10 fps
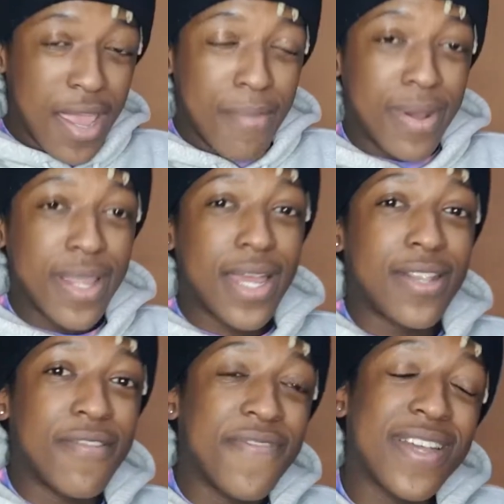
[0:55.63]
But yeah,
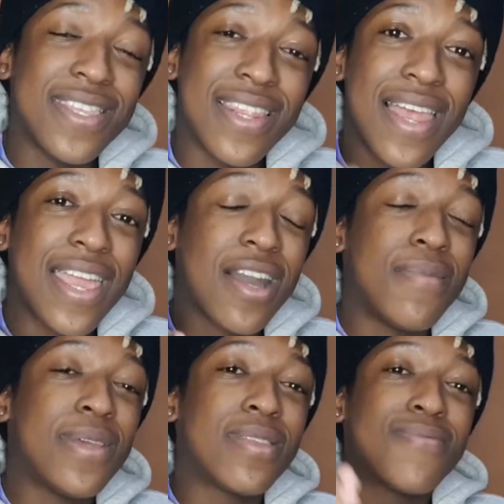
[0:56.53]
don't forget to like,
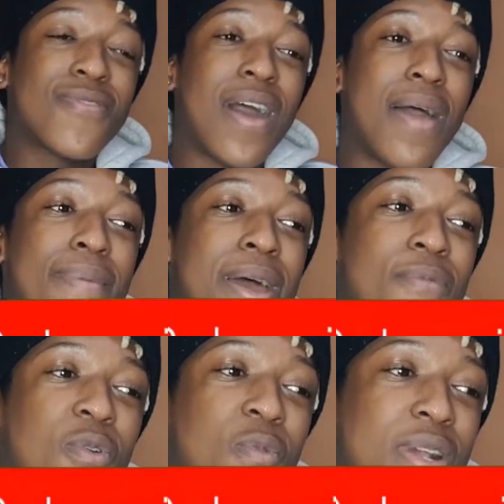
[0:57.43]
comment, and subscribe,
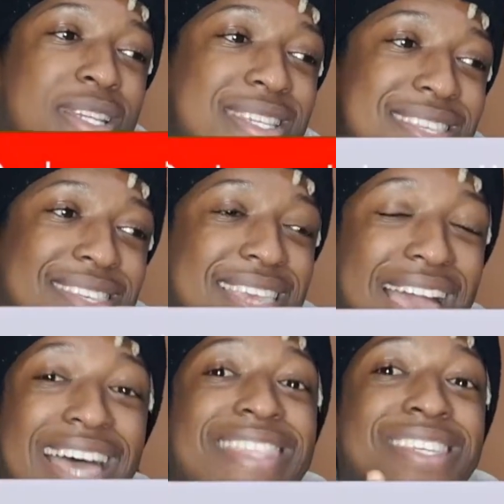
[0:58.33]
and we're watching this
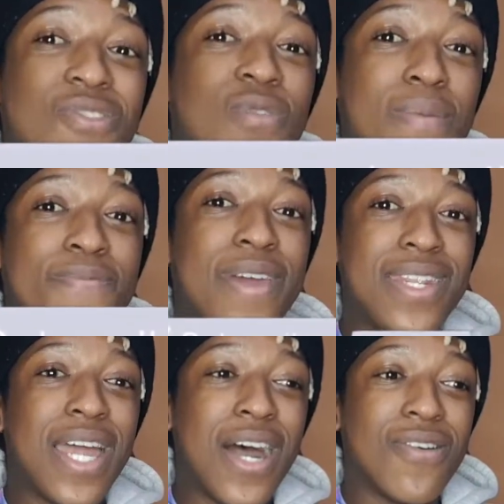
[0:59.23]
as it drops right
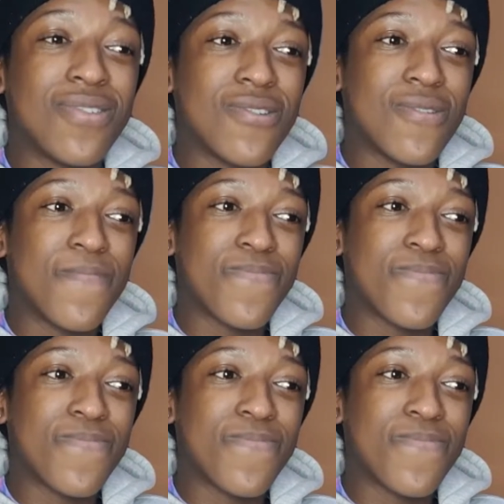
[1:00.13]
now, so